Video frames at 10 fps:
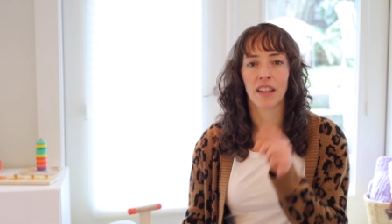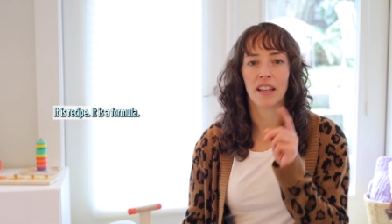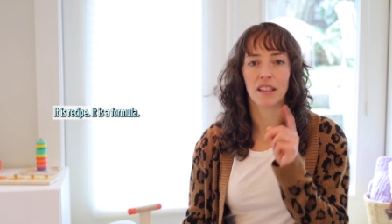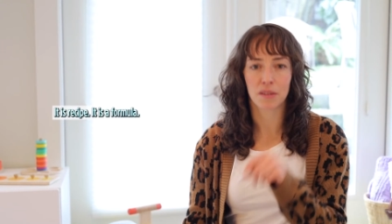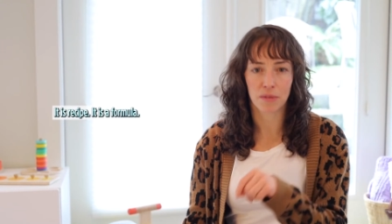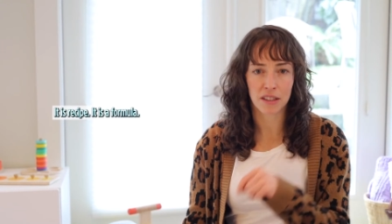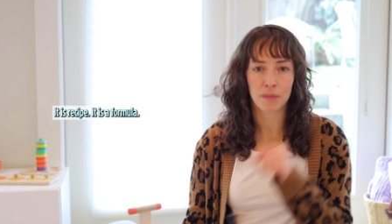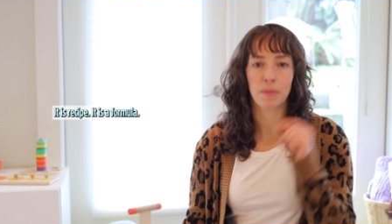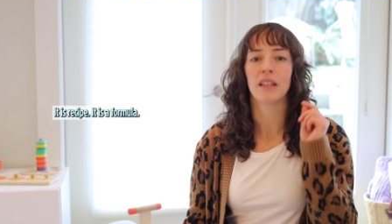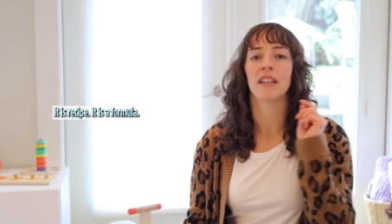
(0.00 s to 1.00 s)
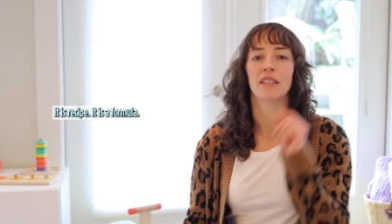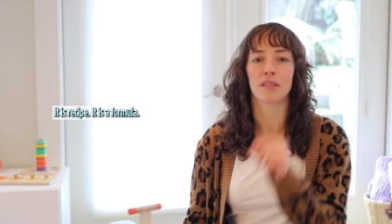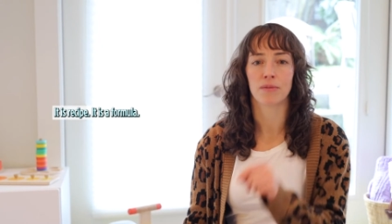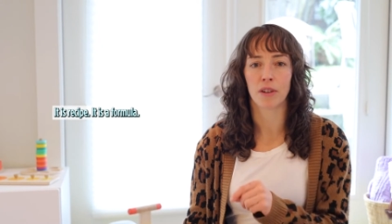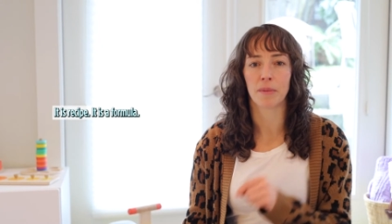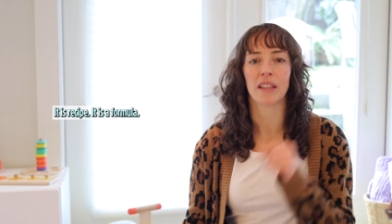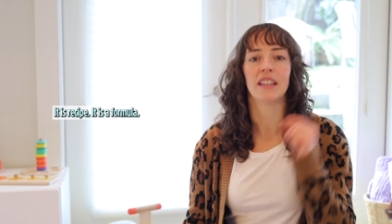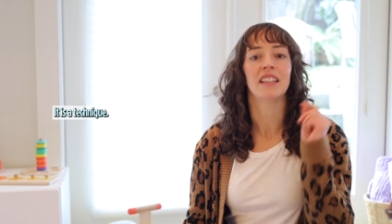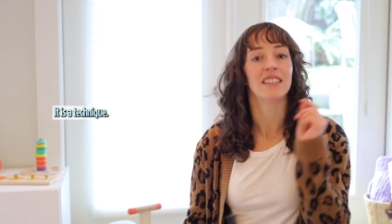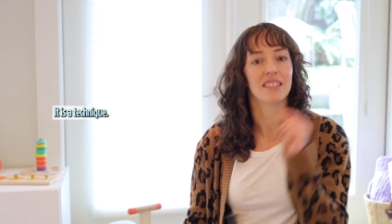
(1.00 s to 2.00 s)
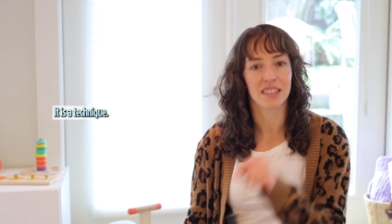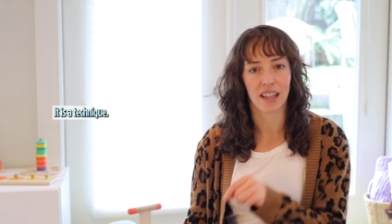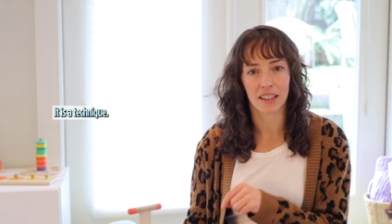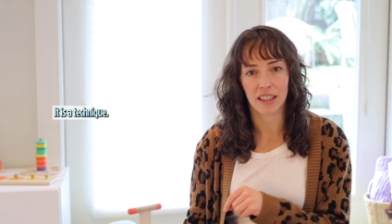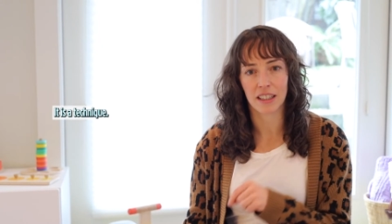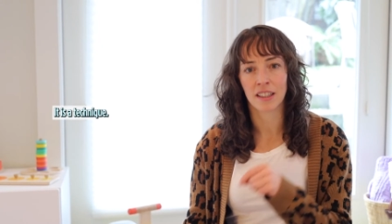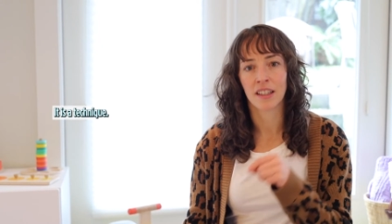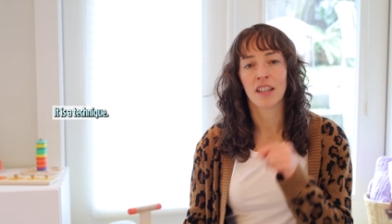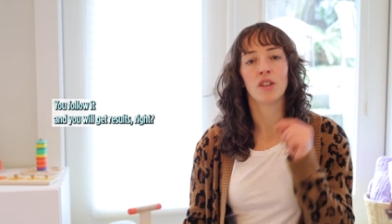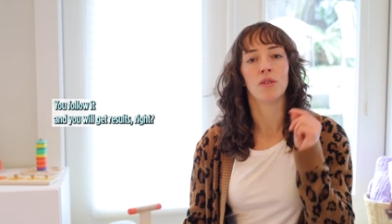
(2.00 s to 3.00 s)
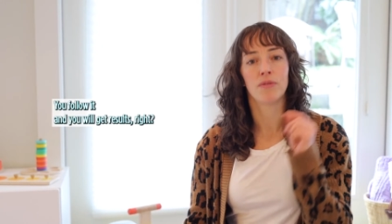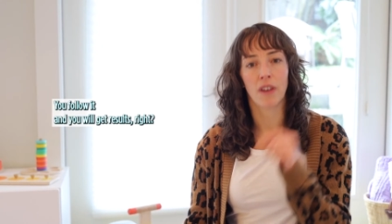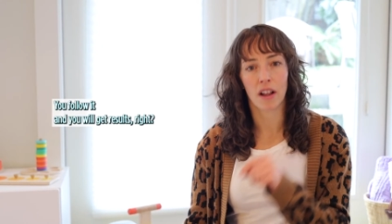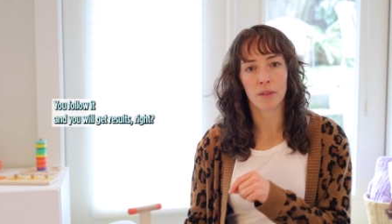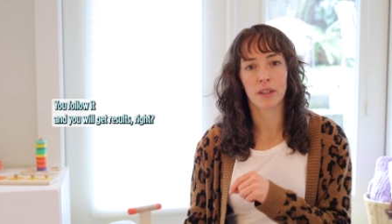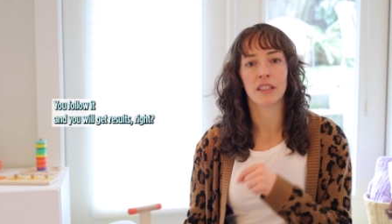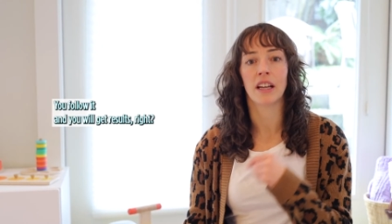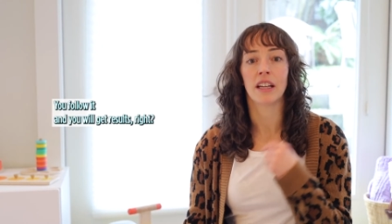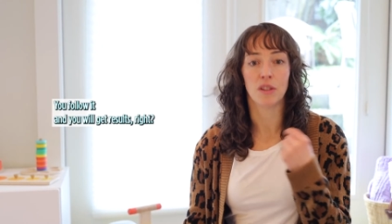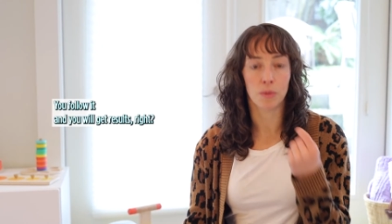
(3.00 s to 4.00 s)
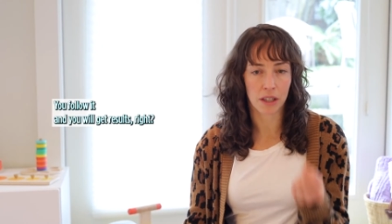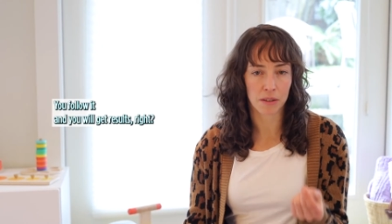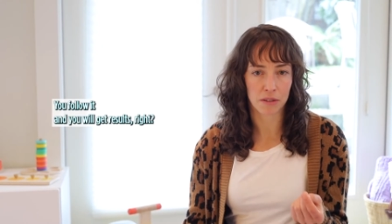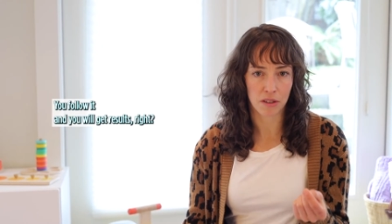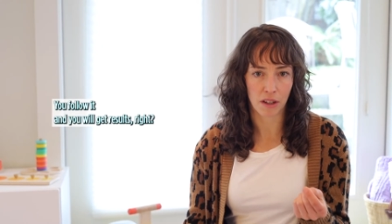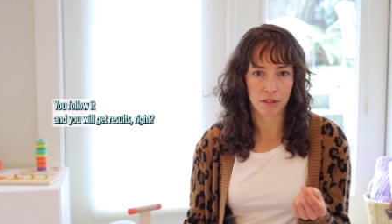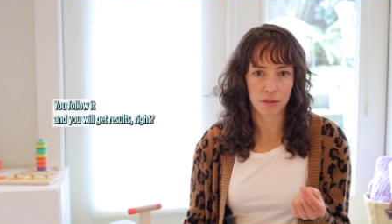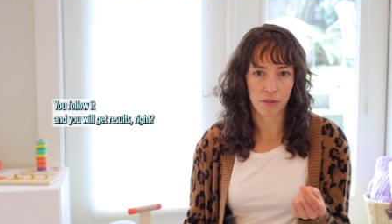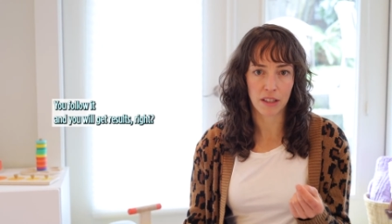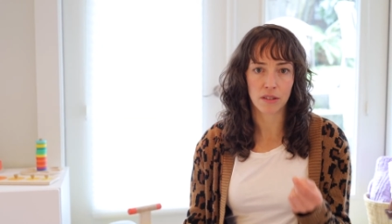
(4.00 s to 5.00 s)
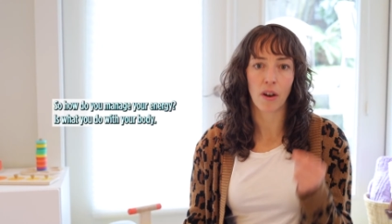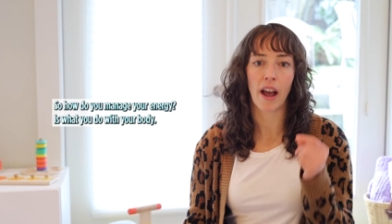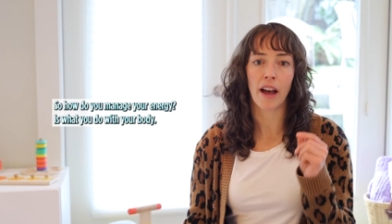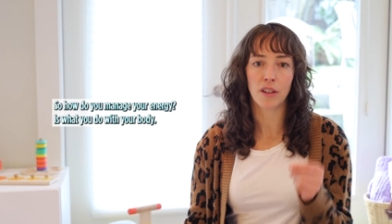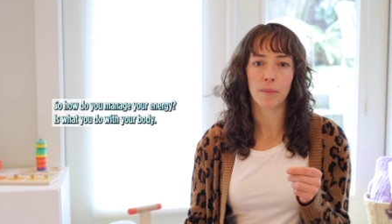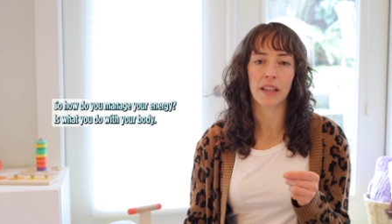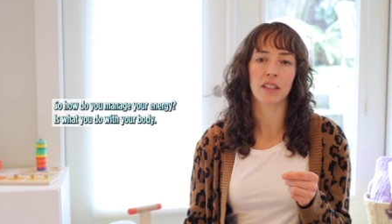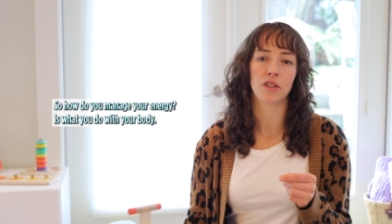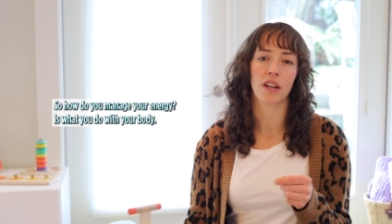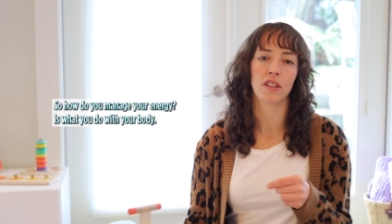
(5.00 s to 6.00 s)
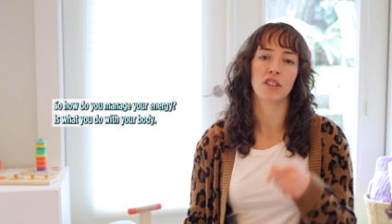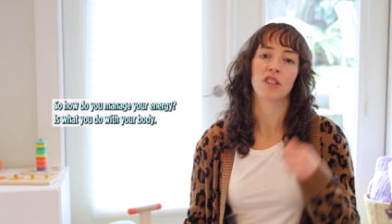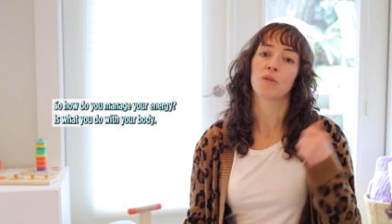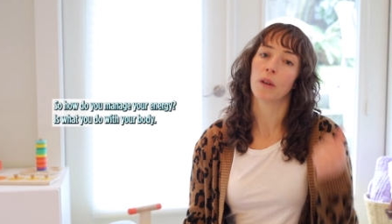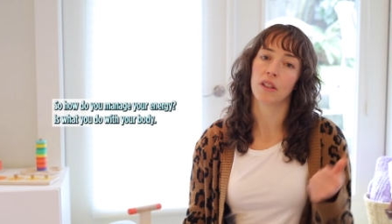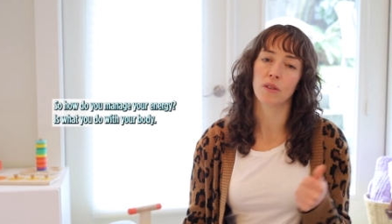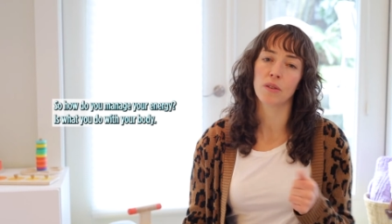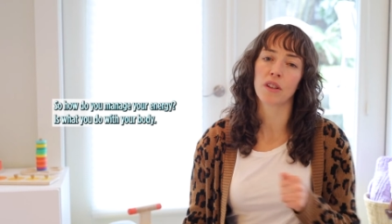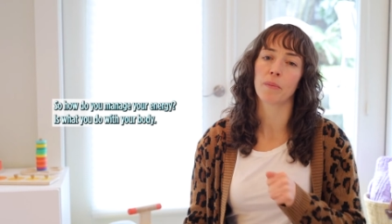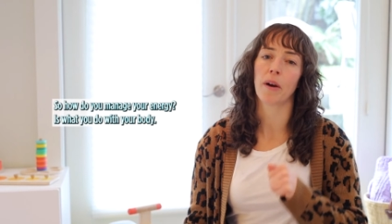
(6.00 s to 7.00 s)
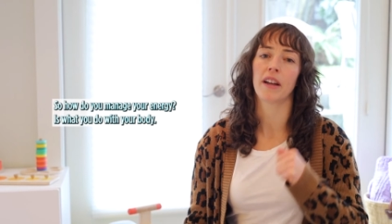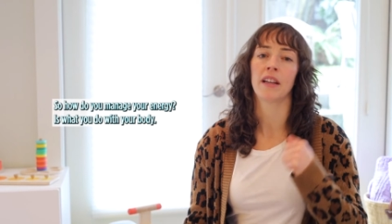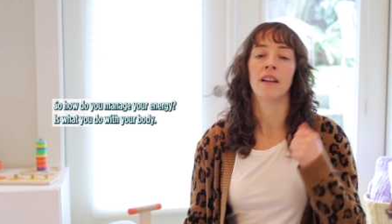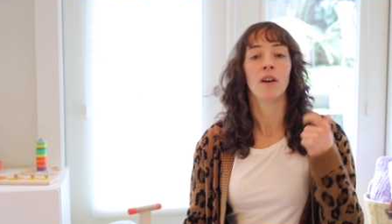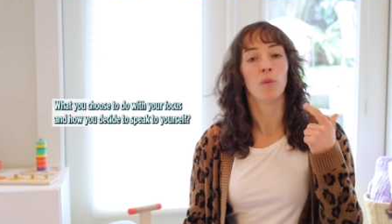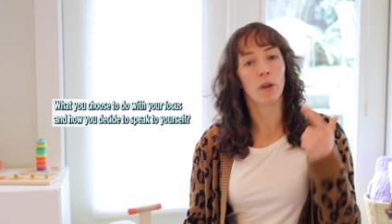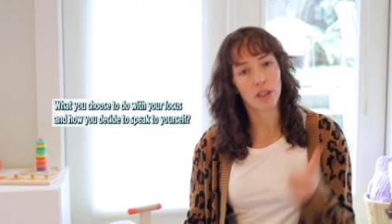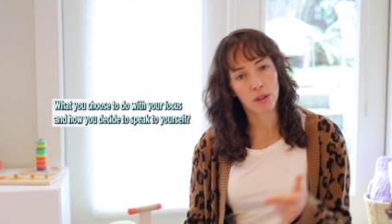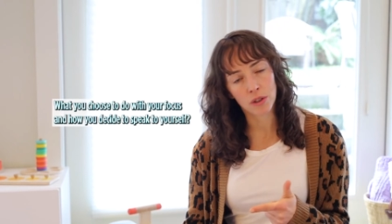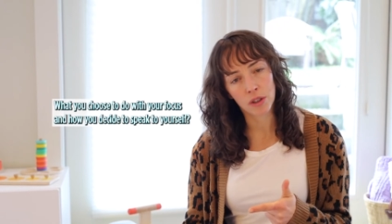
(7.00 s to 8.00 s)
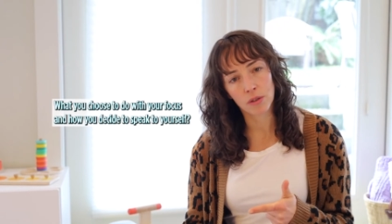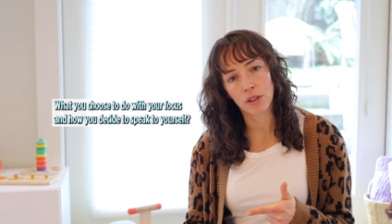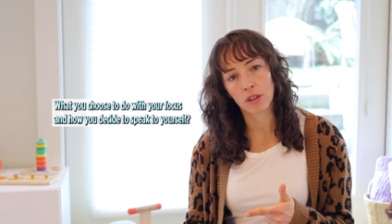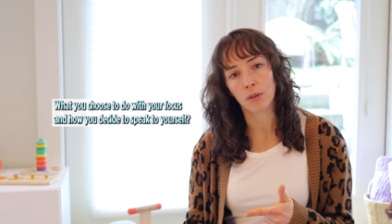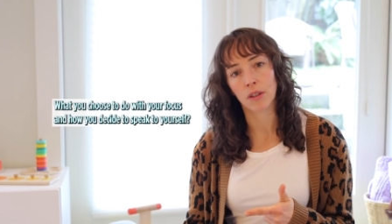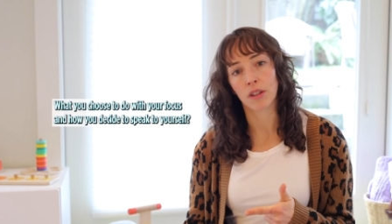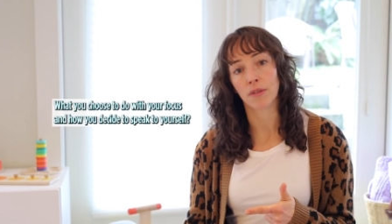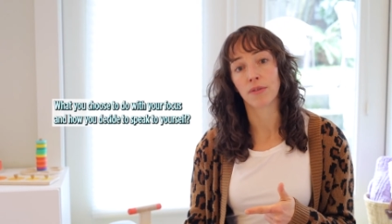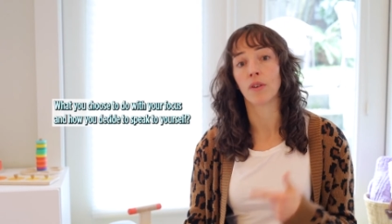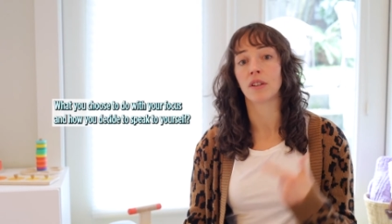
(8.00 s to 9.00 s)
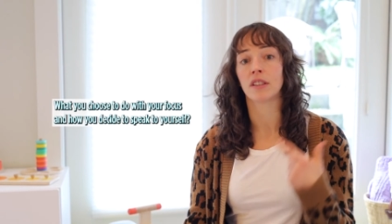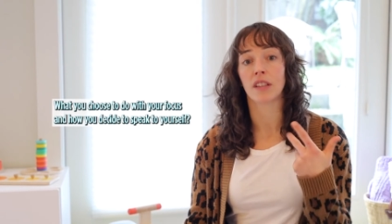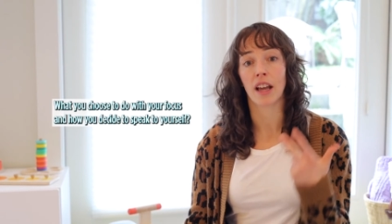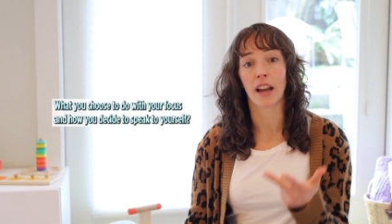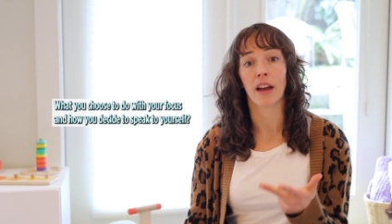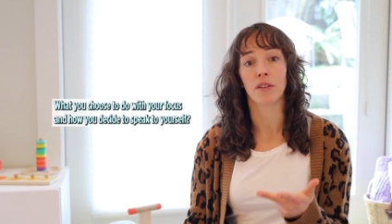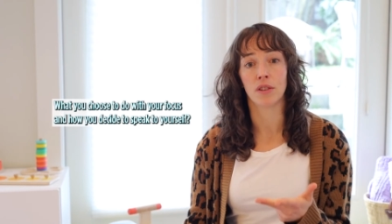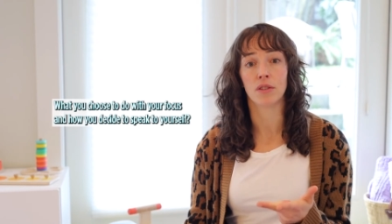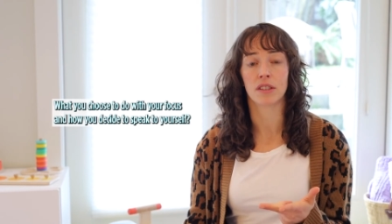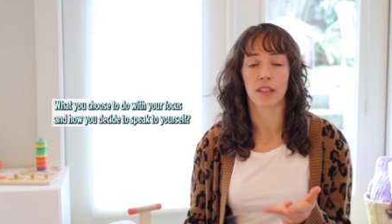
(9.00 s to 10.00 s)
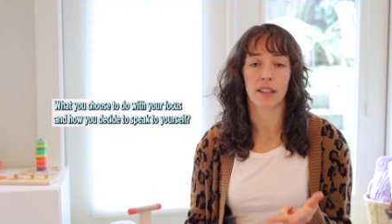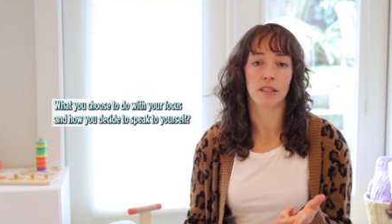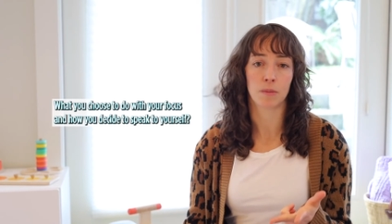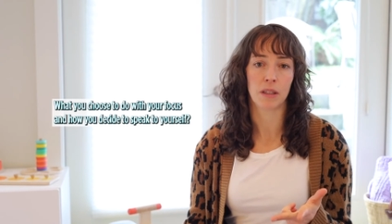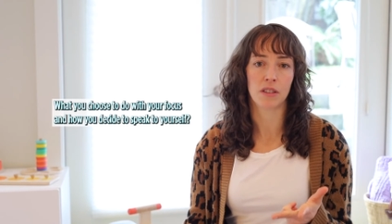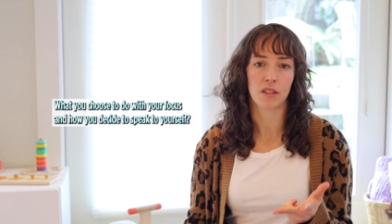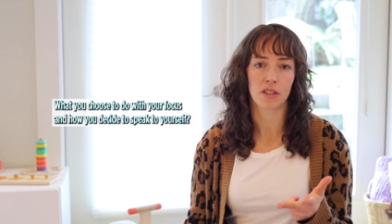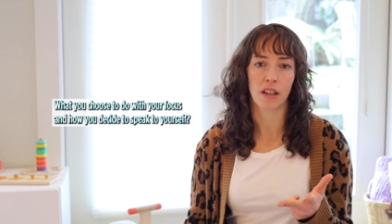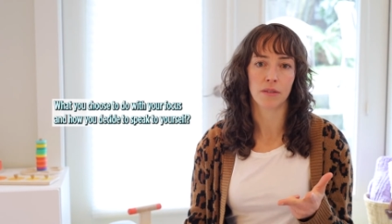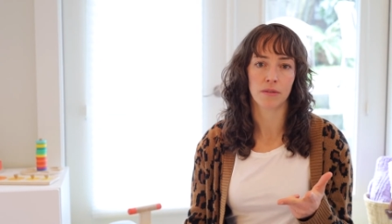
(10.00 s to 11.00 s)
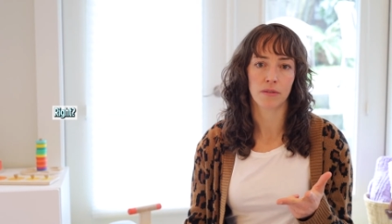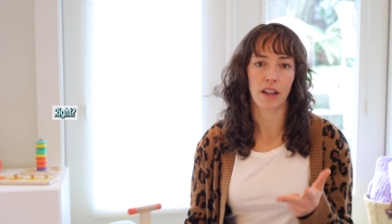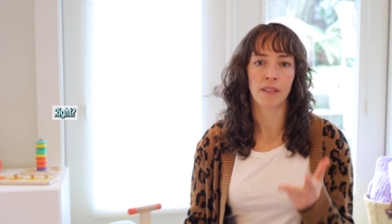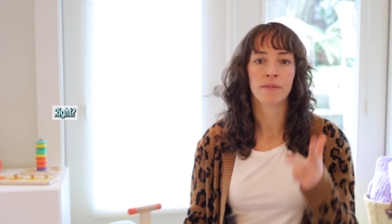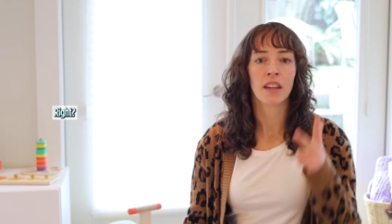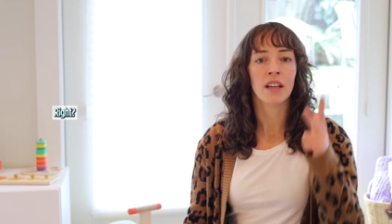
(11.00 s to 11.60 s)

It is a recipe, it is a formula, it is a technique you follow it, and you will get results, right? So how you manage your energy is what you do with your body, what you choose to do with your focus, and how you decide to speak to yourself, right?